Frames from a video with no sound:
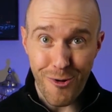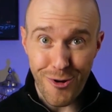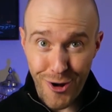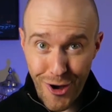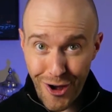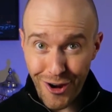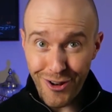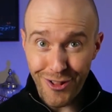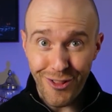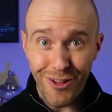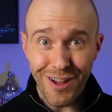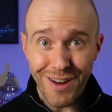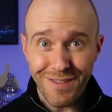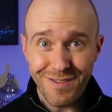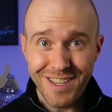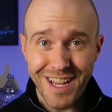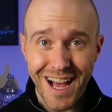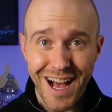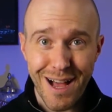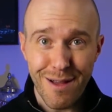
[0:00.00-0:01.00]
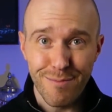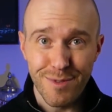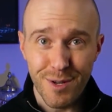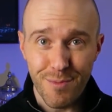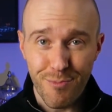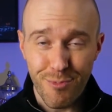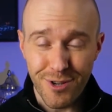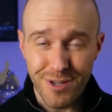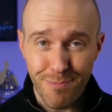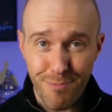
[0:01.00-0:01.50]
Not a lot of time to
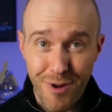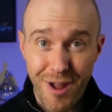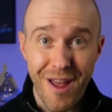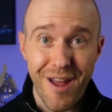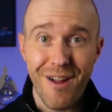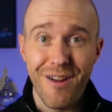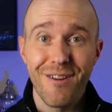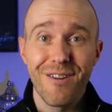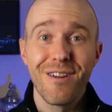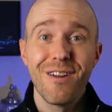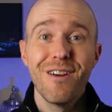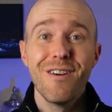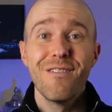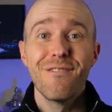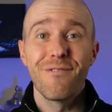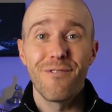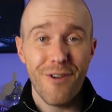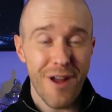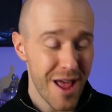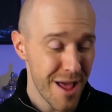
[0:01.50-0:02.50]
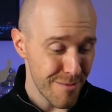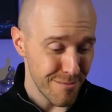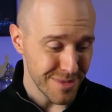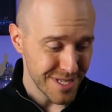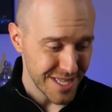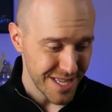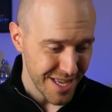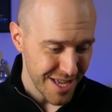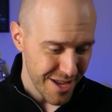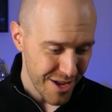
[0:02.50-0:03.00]
prepare for
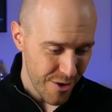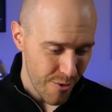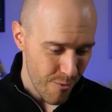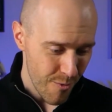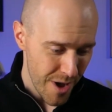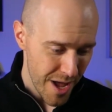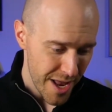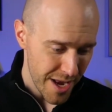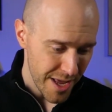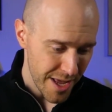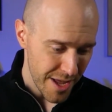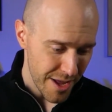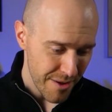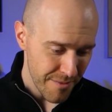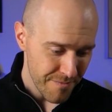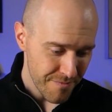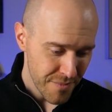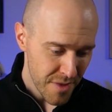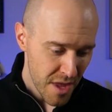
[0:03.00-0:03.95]
MCing a wedding.